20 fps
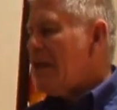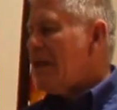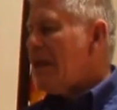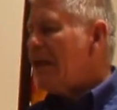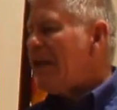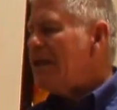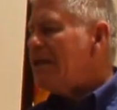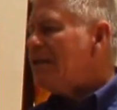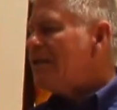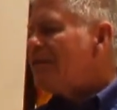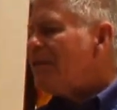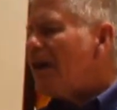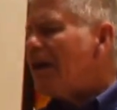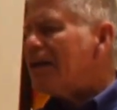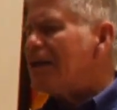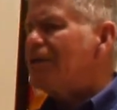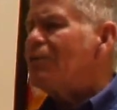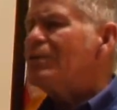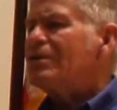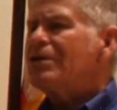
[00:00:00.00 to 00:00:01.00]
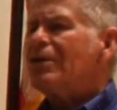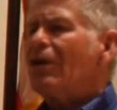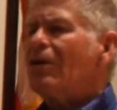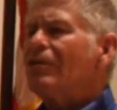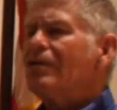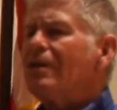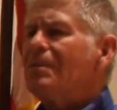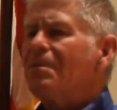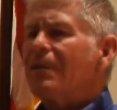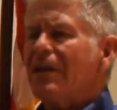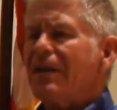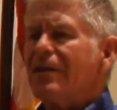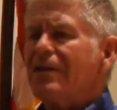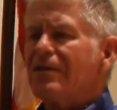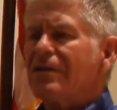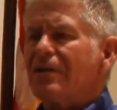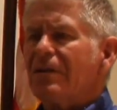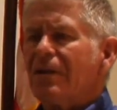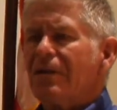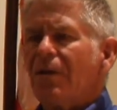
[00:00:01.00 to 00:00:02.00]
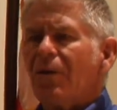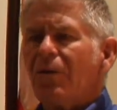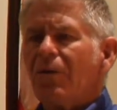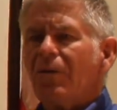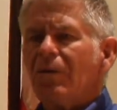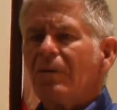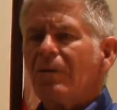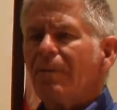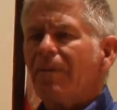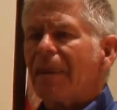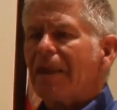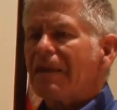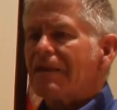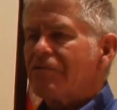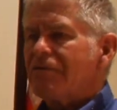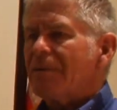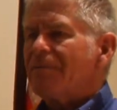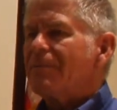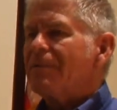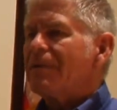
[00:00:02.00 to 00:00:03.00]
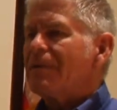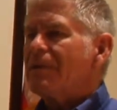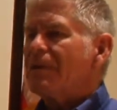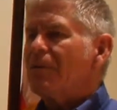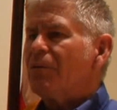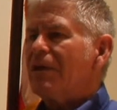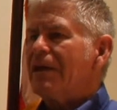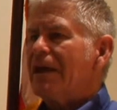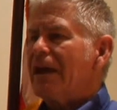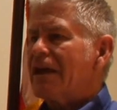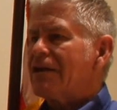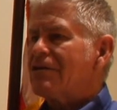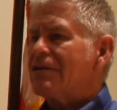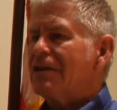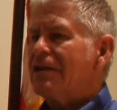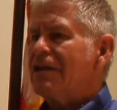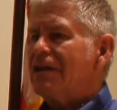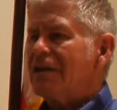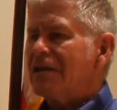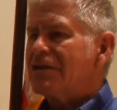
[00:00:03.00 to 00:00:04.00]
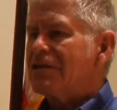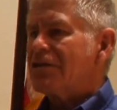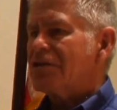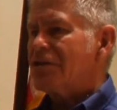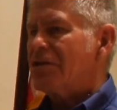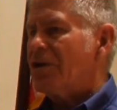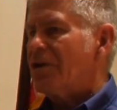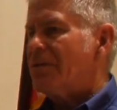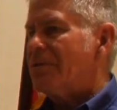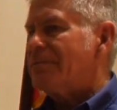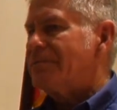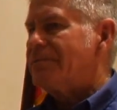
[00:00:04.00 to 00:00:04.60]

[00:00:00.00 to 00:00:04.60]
And Nevada was the only place on the whole trip that we actually hit snow.